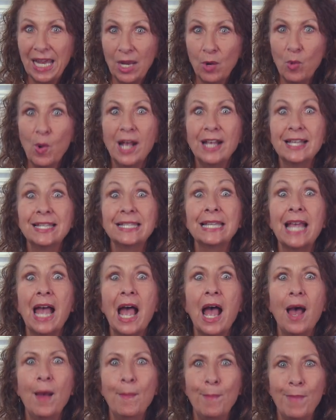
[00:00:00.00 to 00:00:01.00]
he was
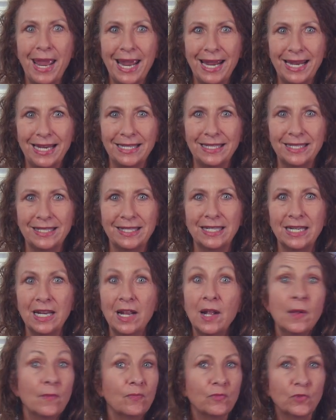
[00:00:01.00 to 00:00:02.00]
amazed
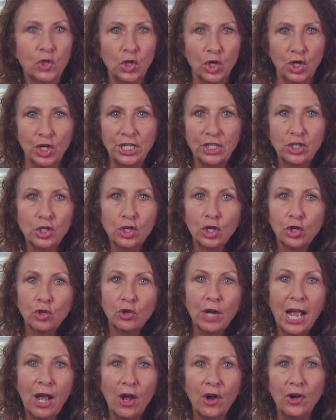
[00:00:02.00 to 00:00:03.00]
turning to the
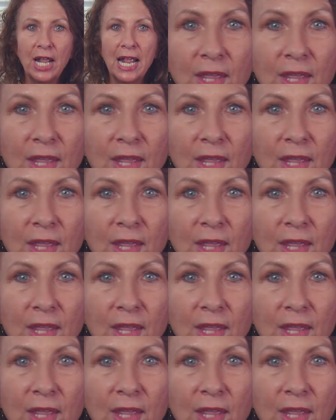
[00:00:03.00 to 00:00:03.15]
crowd